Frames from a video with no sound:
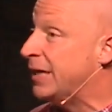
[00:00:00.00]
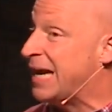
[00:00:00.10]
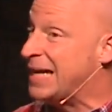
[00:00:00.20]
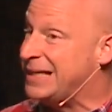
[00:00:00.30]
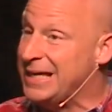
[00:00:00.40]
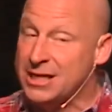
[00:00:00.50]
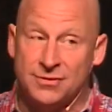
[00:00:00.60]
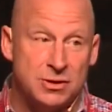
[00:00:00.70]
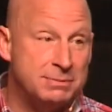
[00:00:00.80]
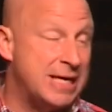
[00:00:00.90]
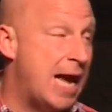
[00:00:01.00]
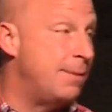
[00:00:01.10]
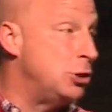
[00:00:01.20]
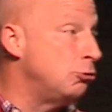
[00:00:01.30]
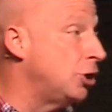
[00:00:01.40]
And at the end of some
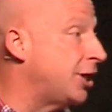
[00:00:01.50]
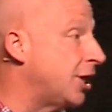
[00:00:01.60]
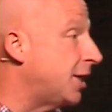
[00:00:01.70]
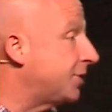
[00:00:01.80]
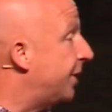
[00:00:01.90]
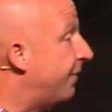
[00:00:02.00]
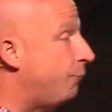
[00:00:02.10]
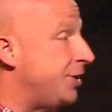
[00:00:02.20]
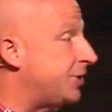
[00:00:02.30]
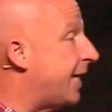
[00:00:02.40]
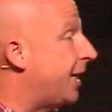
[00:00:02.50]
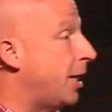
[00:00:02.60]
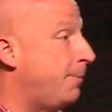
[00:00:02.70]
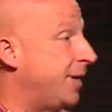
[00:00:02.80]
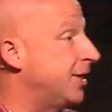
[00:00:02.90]
time, you look at us, and if we stand
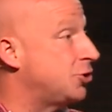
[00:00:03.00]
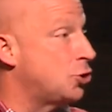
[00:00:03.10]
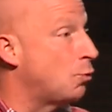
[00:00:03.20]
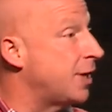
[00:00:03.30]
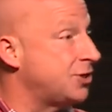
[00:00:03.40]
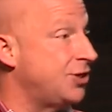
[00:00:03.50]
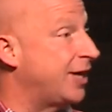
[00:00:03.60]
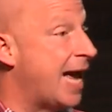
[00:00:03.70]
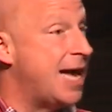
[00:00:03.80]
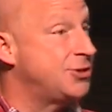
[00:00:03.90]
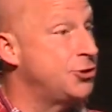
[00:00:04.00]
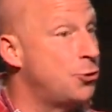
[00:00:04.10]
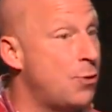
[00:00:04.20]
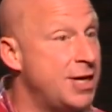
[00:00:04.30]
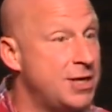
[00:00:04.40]
up against the rest of the guys in the
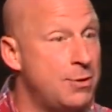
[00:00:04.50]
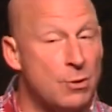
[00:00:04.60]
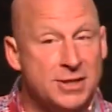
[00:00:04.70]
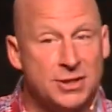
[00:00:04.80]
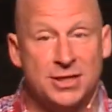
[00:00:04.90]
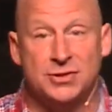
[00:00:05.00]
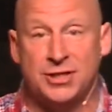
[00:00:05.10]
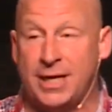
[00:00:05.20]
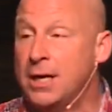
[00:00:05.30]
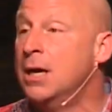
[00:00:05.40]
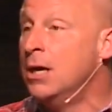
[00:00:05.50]
residency,